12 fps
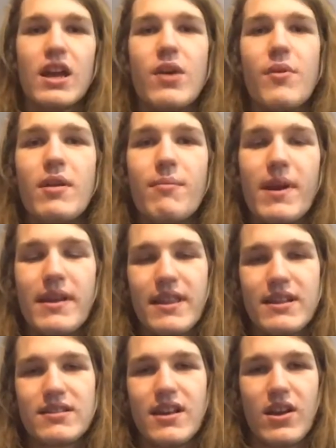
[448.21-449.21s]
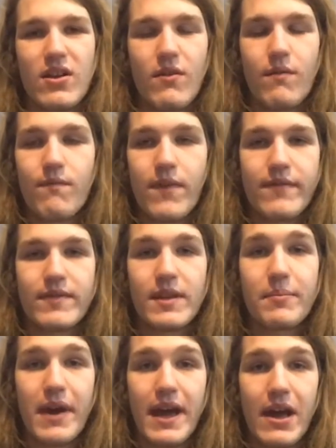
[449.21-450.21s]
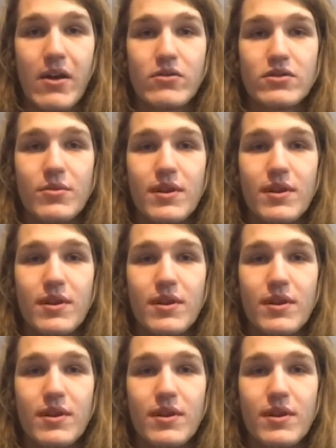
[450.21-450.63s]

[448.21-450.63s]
You don't want a bike that's like 50 pounds.